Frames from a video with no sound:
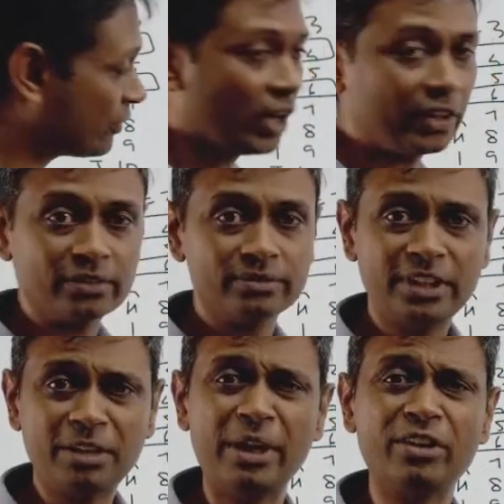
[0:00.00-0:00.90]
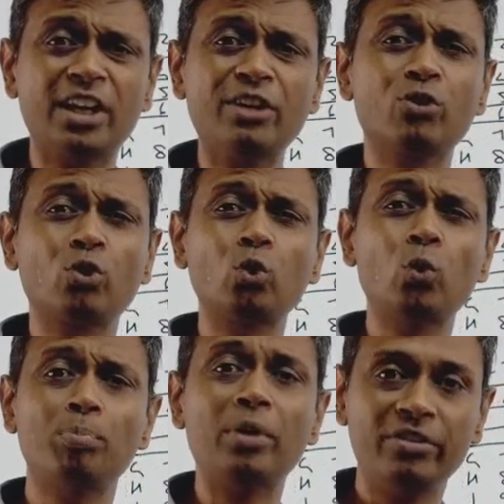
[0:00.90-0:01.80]
we've got. That makes life
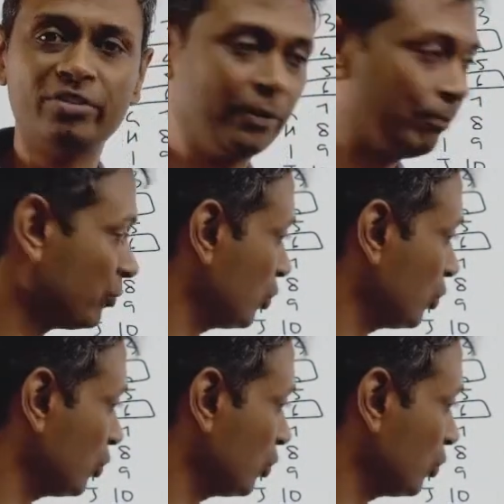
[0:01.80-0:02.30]
super easy.